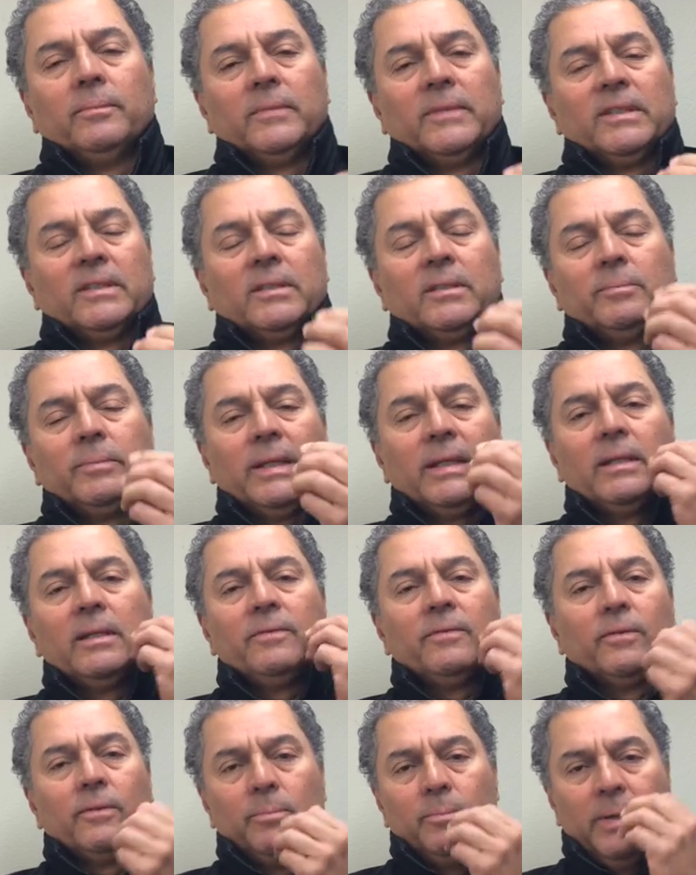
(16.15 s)
is
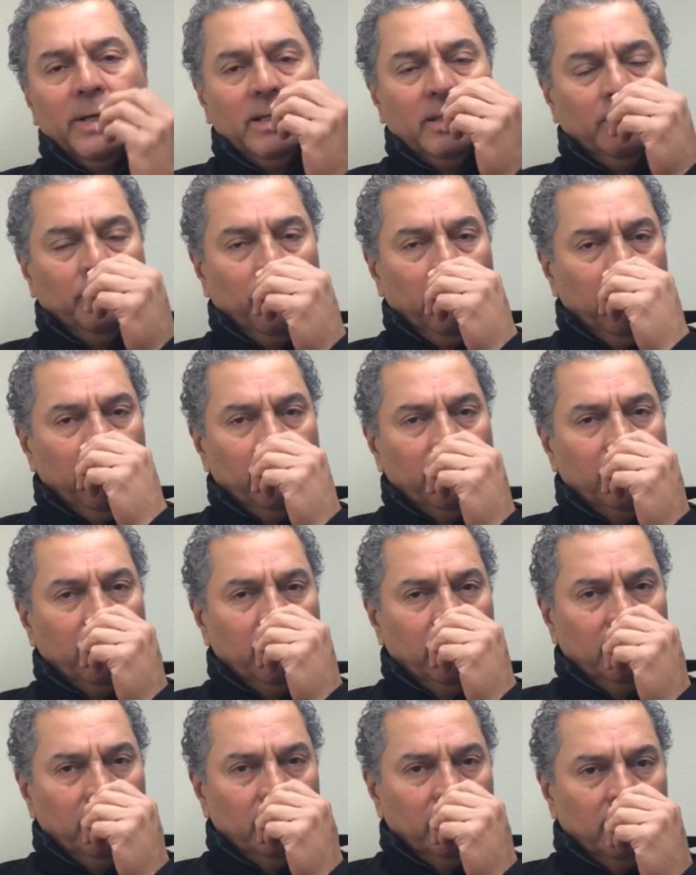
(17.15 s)
mainly for bass
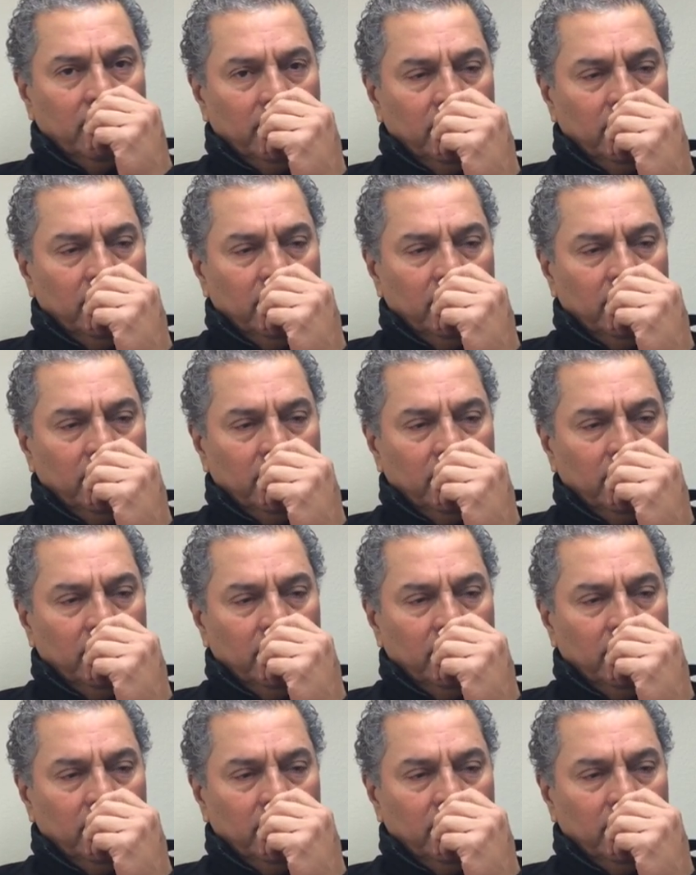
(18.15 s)
players,